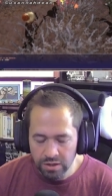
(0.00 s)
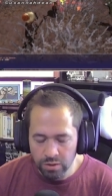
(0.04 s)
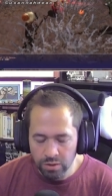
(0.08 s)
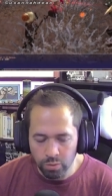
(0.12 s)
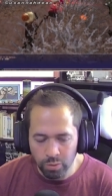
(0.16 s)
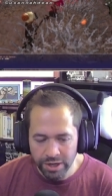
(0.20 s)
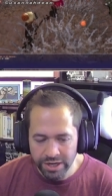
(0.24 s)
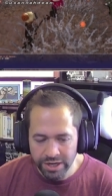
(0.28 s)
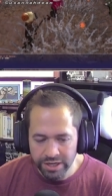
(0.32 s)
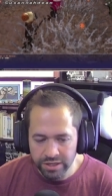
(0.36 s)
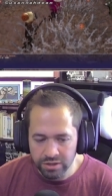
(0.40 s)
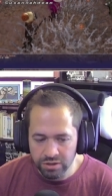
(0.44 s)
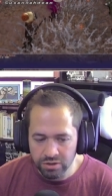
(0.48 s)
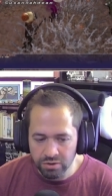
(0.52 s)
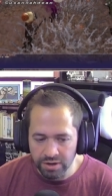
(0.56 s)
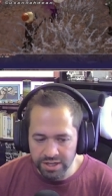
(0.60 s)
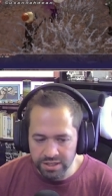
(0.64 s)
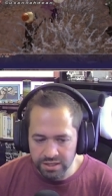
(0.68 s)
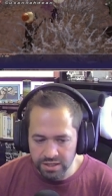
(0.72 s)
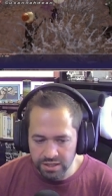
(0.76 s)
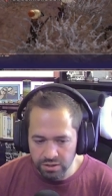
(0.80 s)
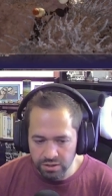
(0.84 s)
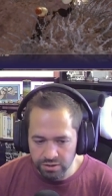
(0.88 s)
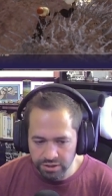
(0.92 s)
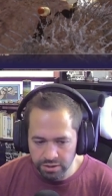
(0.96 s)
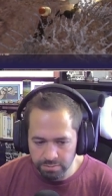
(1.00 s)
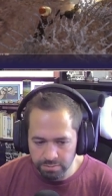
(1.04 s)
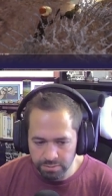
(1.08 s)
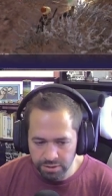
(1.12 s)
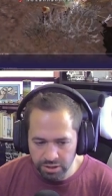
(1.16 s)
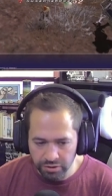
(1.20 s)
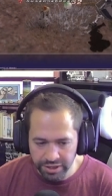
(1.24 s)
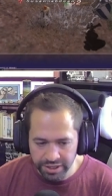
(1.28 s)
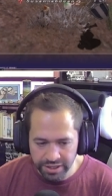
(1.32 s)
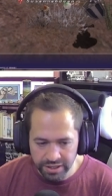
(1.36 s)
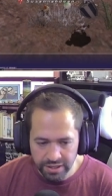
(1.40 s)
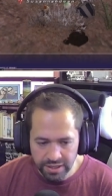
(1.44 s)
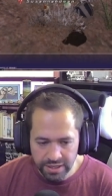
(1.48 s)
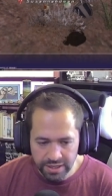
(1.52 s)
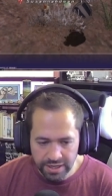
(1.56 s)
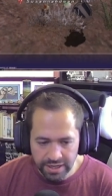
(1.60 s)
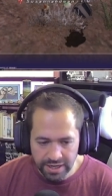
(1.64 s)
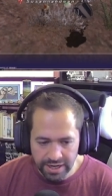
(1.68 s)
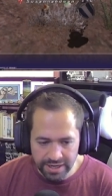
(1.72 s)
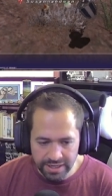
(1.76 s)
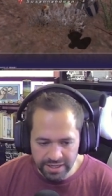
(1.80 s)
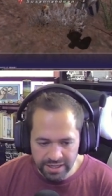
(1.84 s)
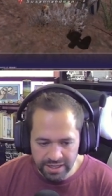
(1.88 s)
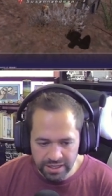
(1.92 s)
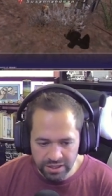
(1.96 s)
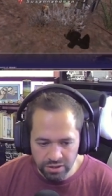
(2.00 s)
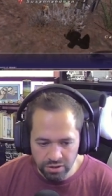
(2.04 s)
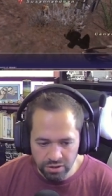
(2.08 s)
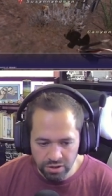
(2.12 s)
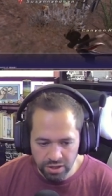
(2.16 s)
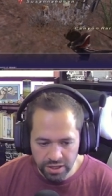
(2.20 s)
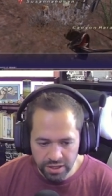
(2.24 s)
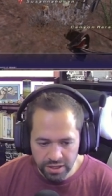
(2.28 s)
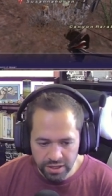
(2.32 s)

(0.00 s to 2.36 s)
white, crazy-looking building, and kill